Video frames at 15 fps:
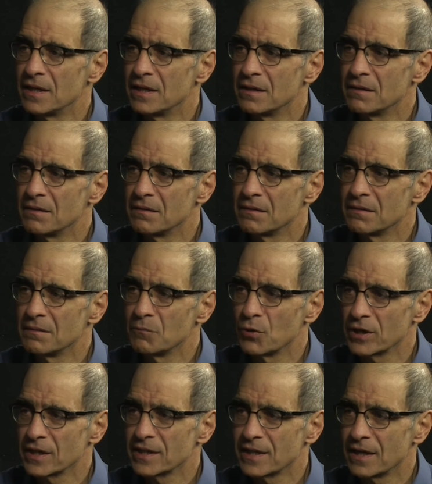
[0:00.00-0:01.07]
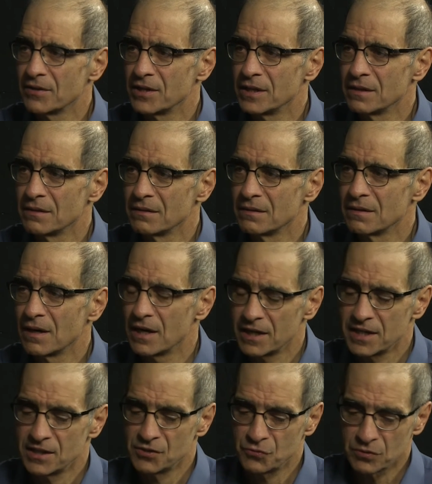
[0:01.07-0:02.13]
in Morgan County. Mm-hmm. Our
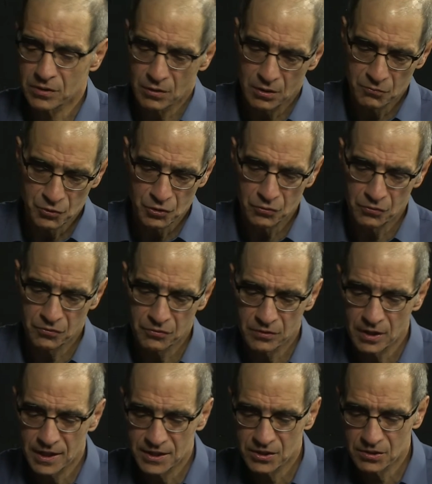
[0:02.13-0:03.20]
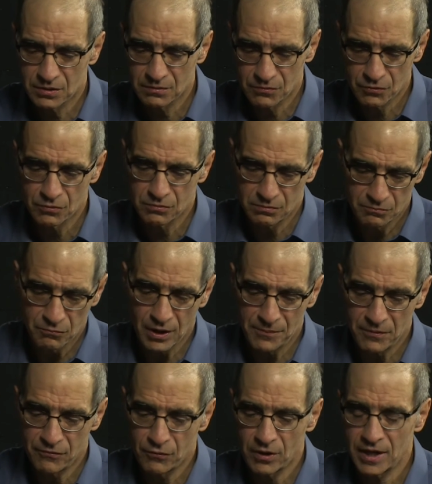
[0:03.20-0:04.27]
kids were homeschooled through
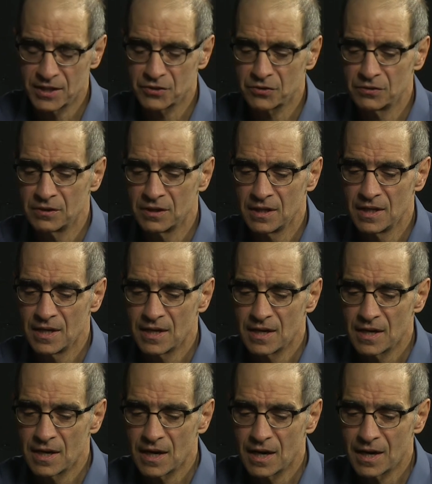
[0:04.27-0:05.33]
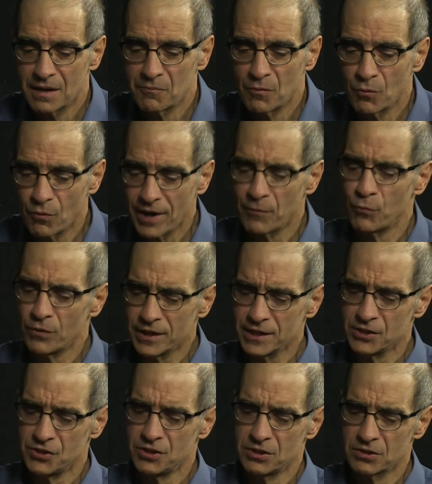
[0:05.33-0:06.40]
right before high school. What
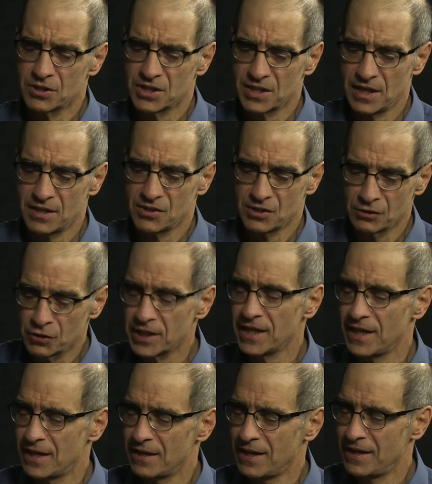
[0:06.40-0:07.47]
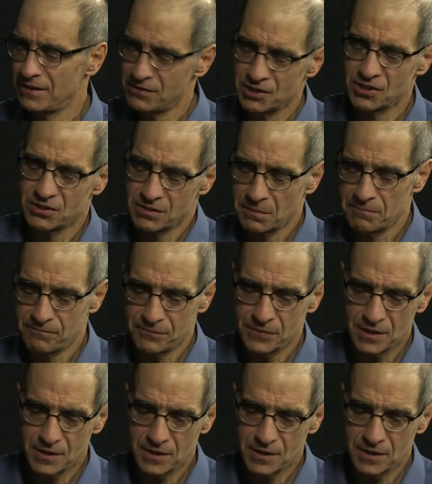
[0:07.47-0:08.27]
is your sense looking at, and this is a